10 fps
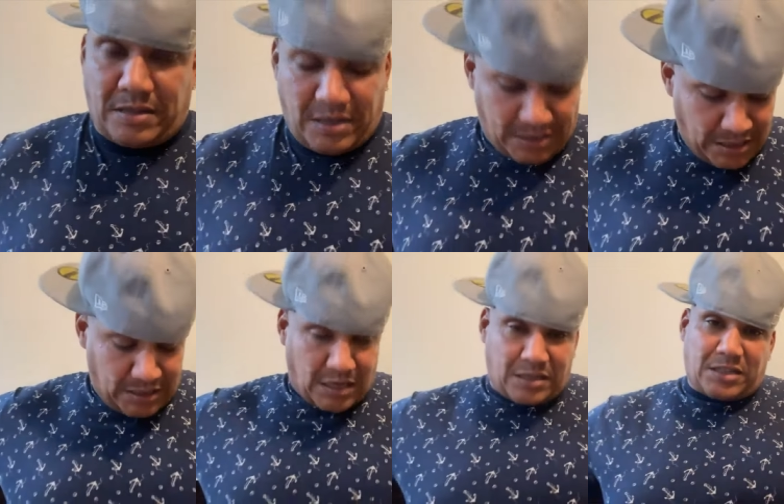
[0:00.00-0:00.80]
Listen,
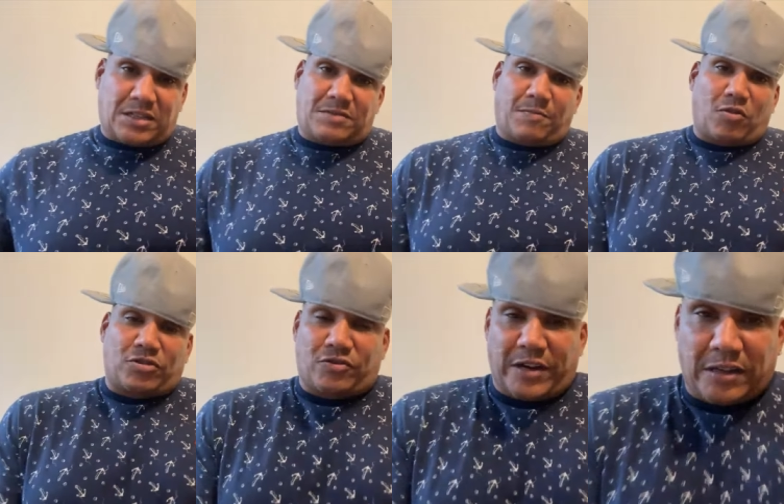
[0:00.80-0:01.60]
he's a, he's a
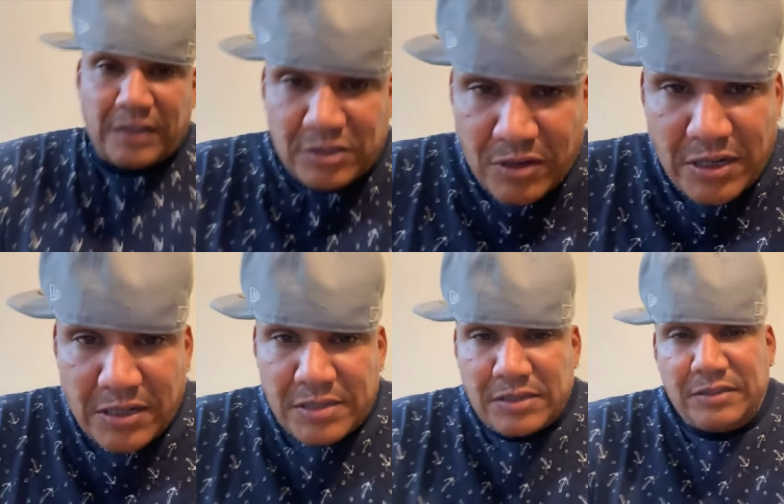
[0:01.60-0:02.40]
smoke screen. That's what he
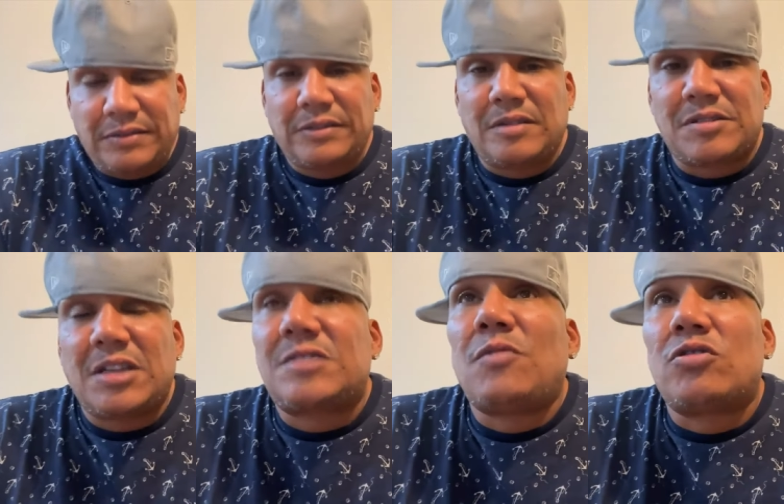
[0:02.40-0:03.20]
is. You know what I'm
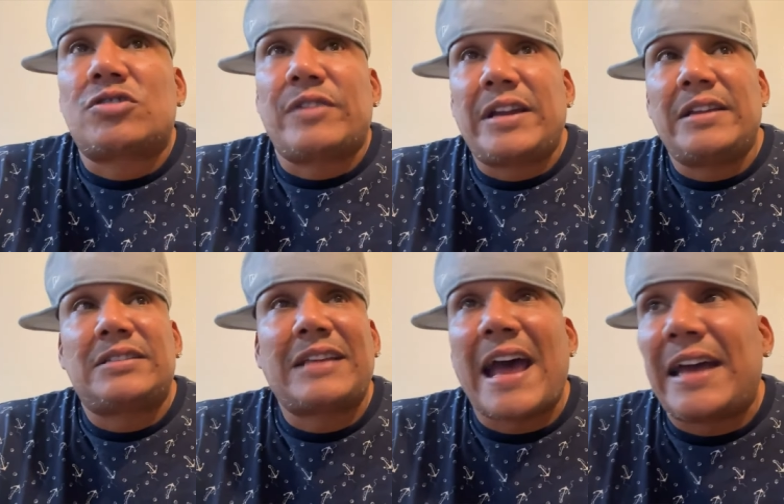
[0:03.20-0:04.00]
saying? Smoke screen. And
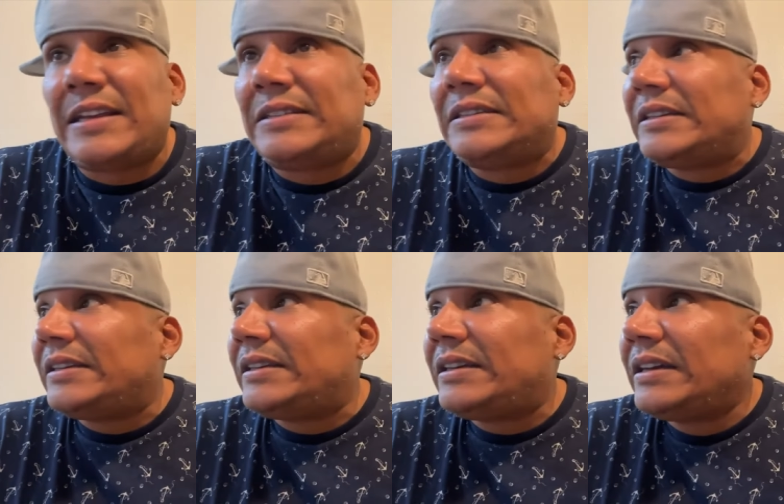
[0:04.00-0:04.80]
it's sad. And,
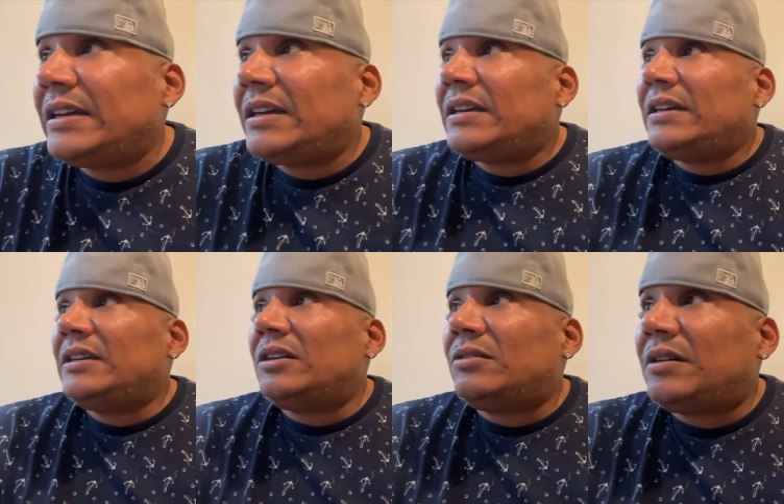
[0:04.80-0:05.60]
and,
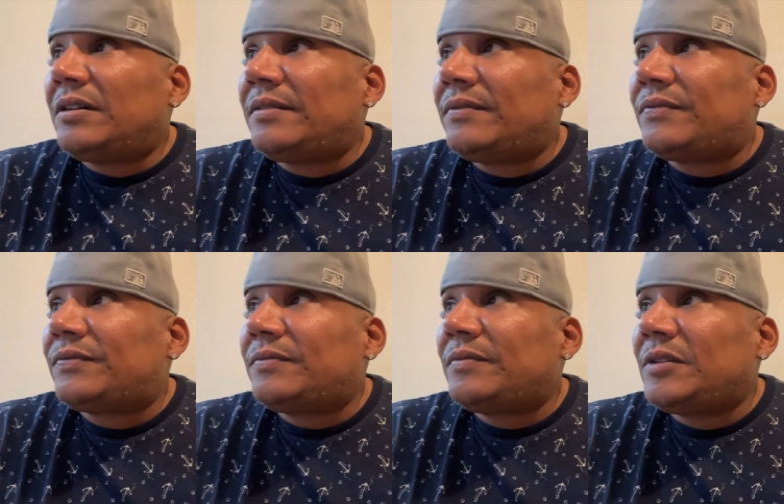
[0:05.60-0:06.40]
you know, uh,
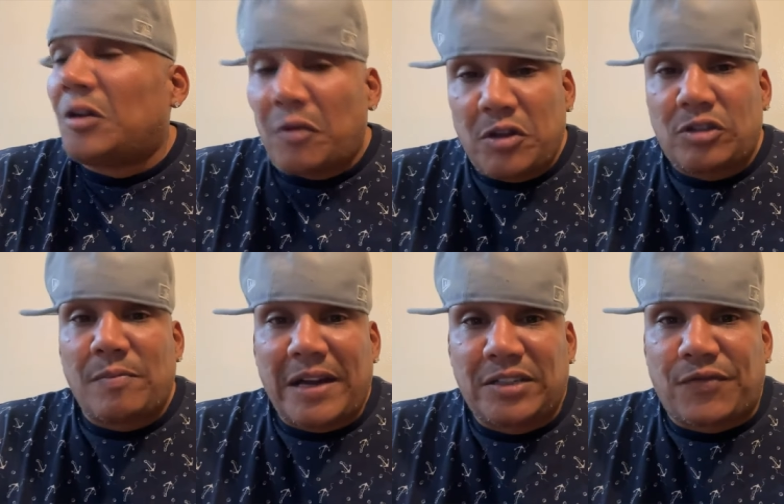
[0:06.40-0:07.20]
you know, when you're
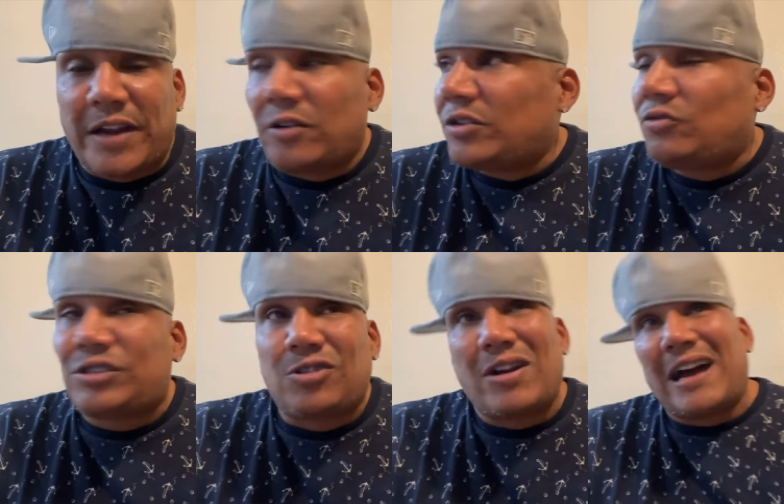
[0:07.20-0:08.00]
somebody's friend or
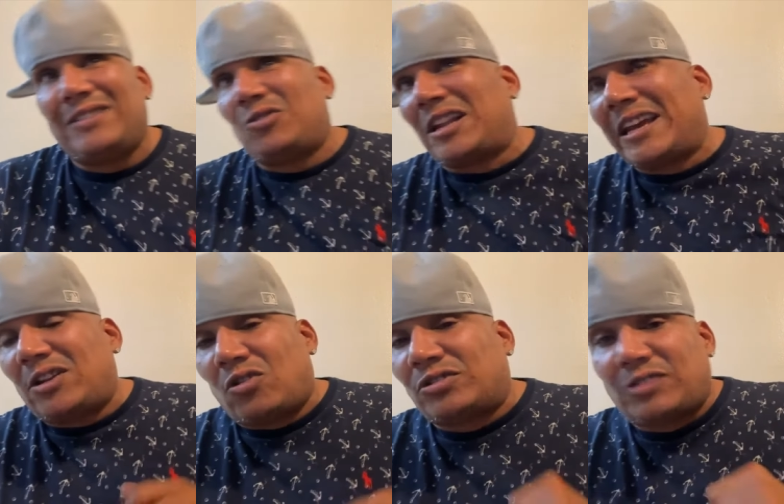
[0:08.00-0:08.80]
you still got, you
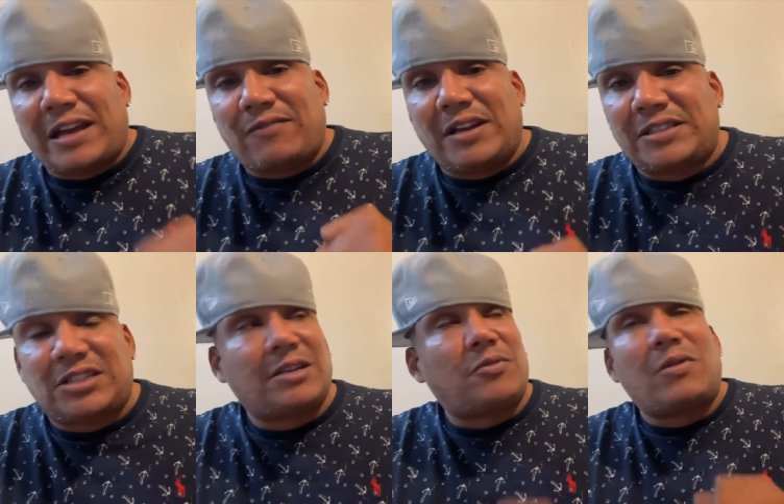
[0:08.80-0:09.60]
clinging on to that
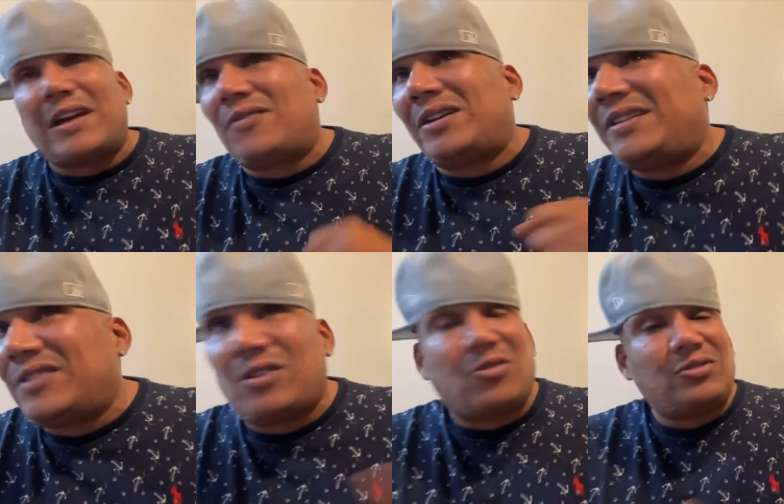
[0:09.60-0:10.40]
relationship or whatever,
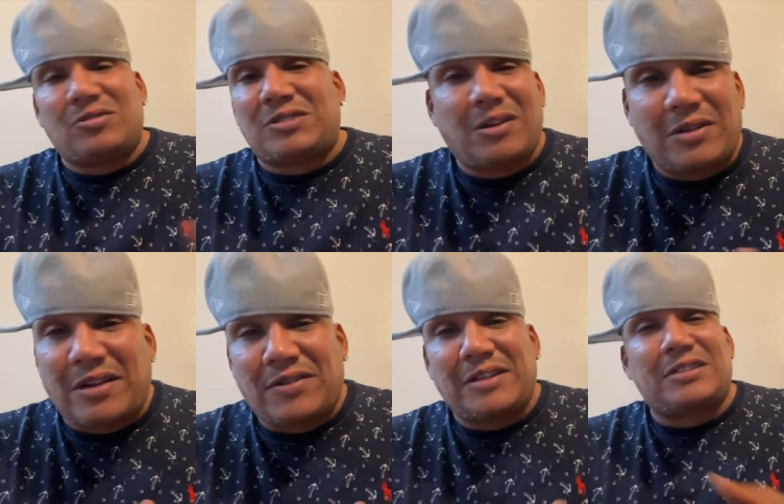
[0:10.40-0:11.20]
even though, you know what I'm saying,
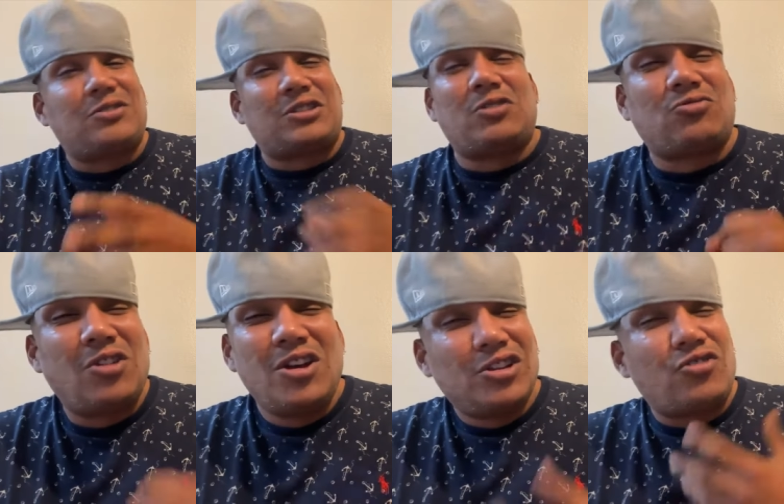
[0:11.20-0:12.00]
whatever it is, you still
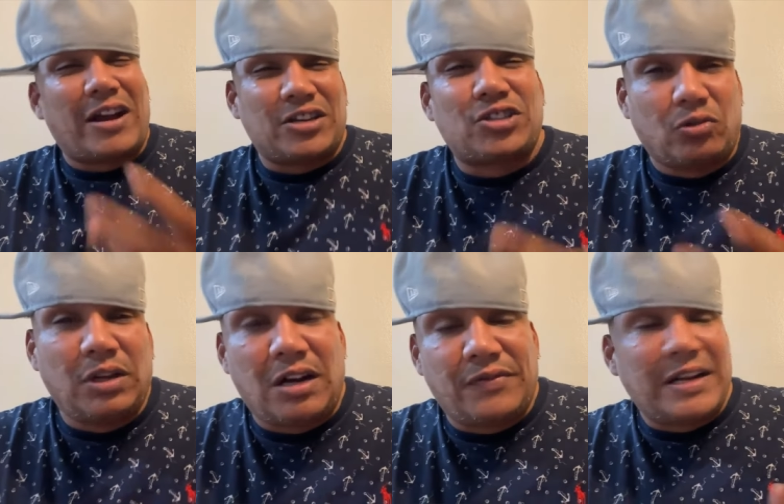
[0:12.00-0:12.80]
try to show
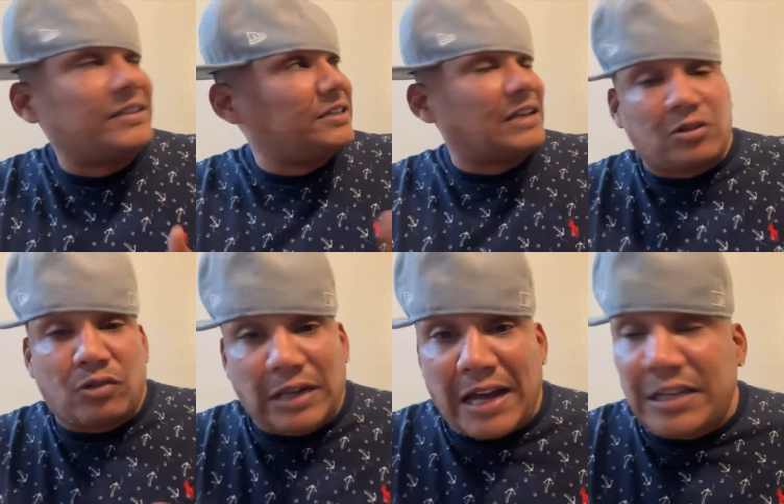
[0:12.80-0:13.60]
love. And I did that
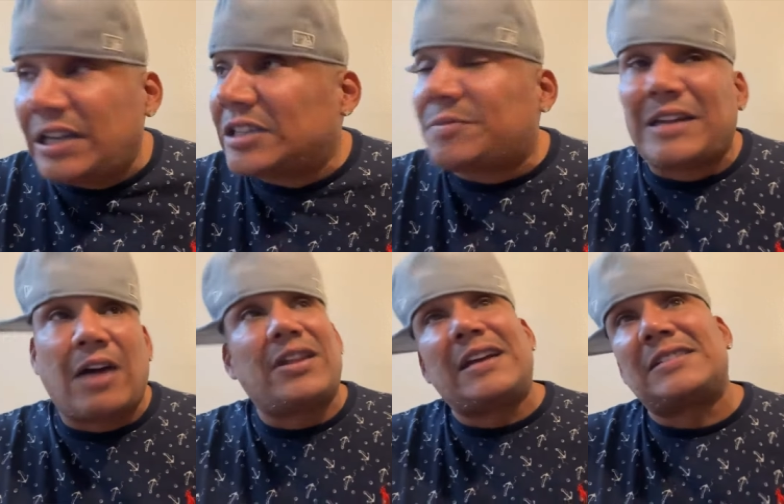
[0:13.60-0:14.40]
through a lot of years. But now